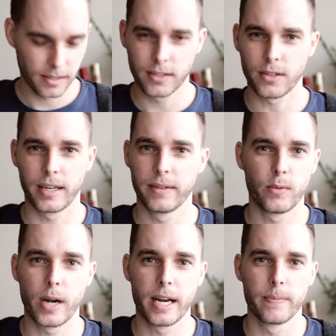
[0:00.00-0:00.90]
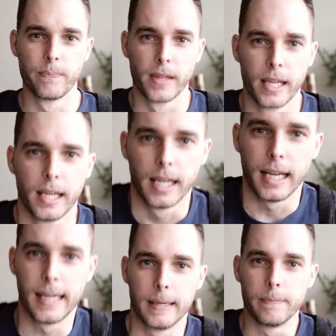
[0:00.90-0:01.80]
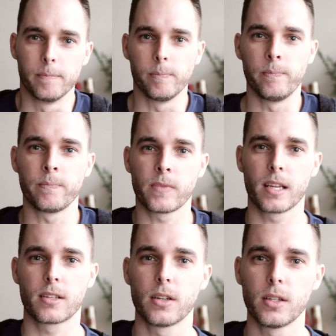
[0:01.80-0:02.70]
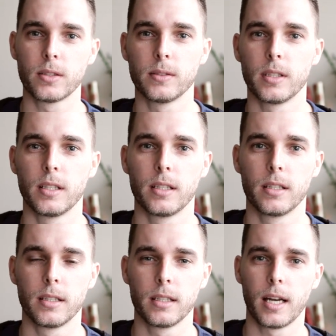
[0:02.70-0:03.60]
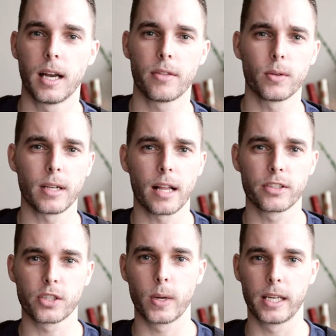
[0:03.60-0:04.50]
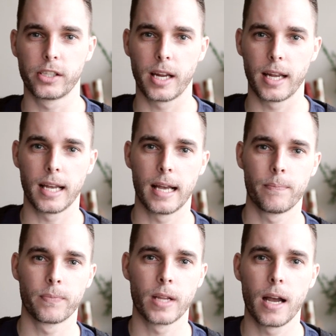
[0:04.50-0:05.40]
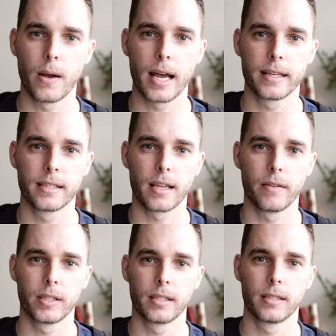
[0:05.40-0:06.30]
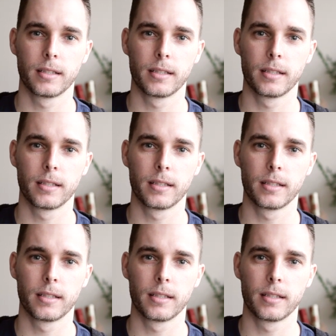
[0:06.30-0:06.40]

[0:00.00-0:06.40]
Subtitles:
Sorry, random. So, I thought I'll just quickly share how I discovered,